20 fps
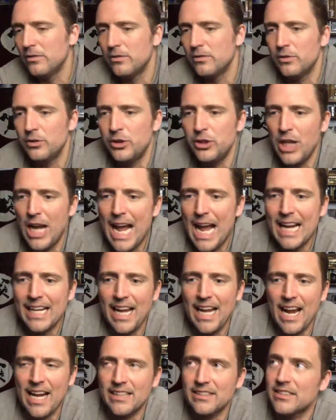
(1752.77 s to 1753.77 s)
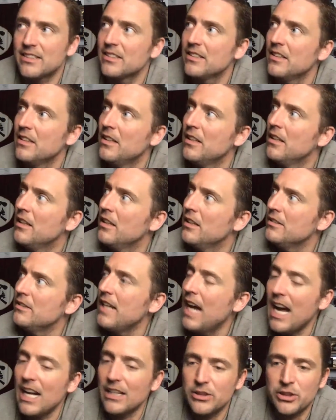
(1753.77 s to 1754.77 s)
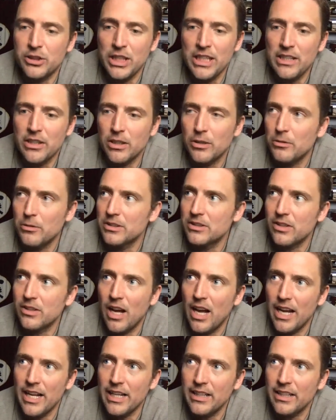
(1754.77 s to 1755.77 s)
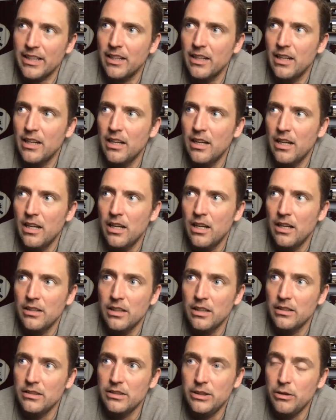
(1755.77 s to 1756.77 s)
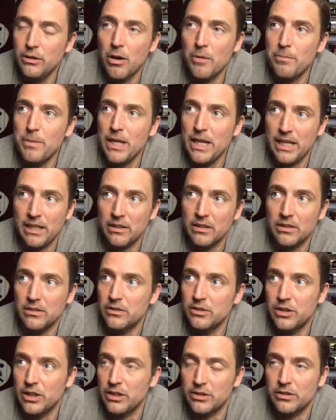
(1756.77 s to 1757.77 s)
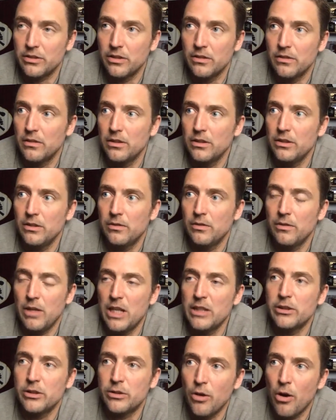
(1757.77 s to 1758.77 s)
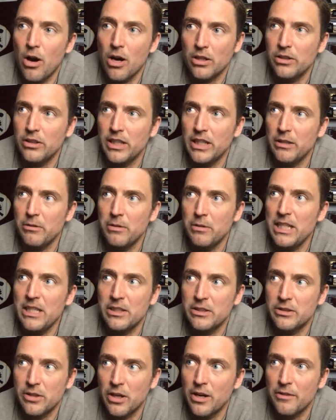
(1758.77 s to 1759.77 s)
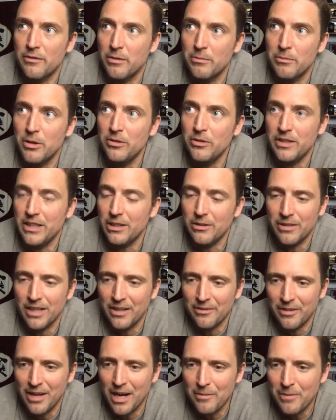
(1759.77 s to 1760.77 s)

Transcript: jackass Don Cheadle was like, you are being just historically, we deserve a movie or whatever.